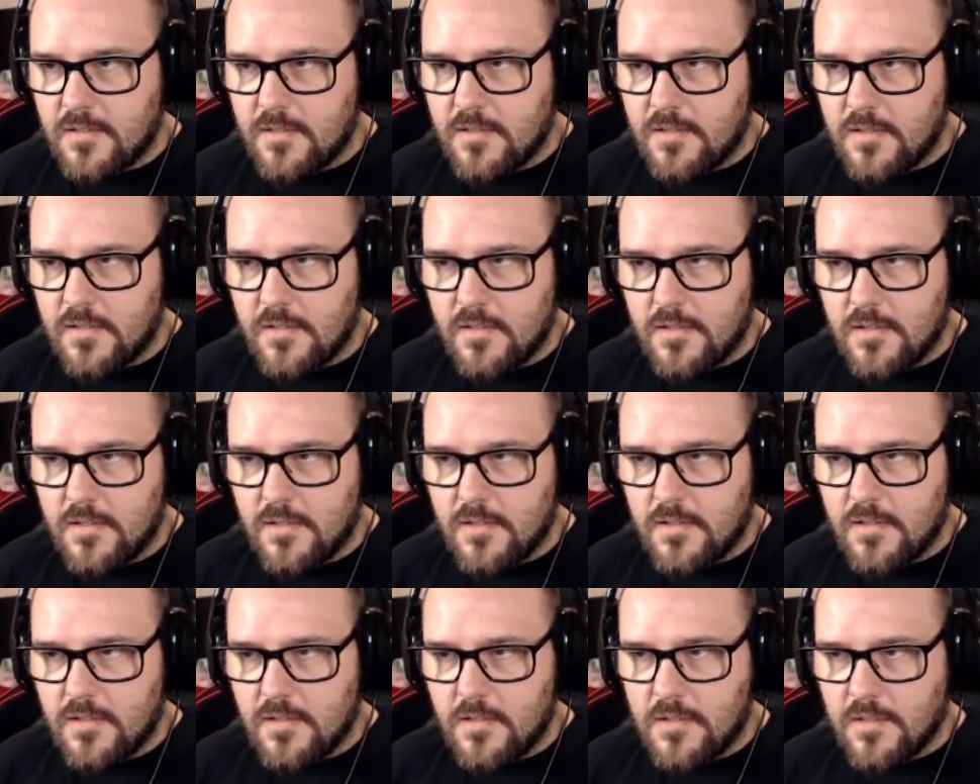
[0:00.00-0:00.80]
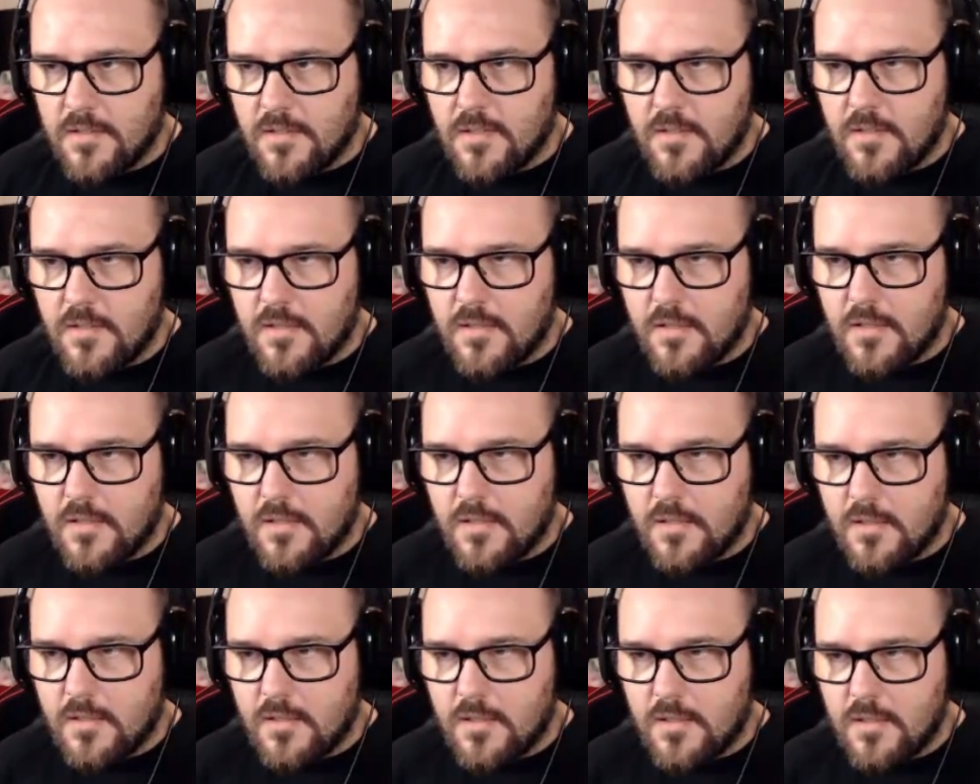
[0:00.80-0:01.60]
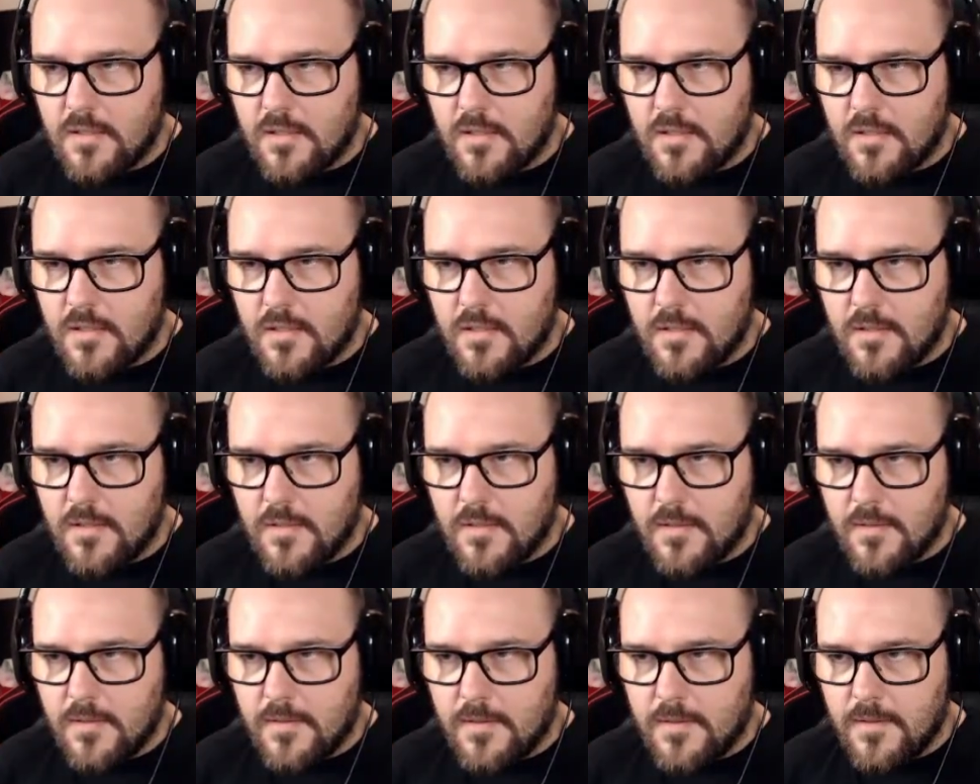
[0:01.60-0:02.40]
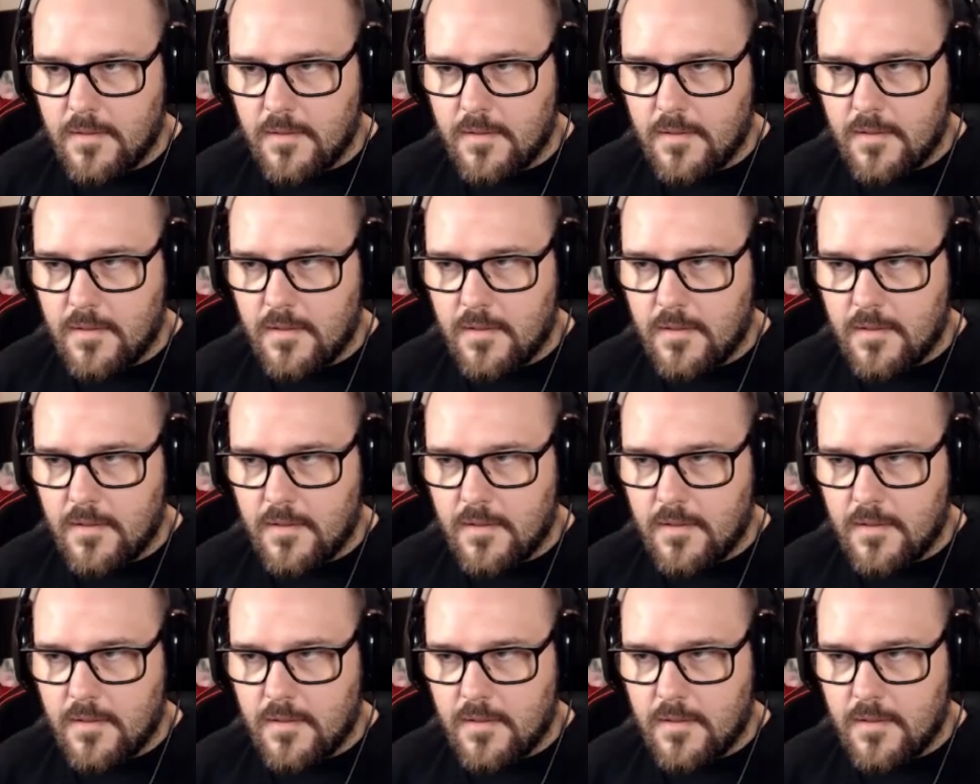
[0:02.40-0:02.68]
Nobody speaks.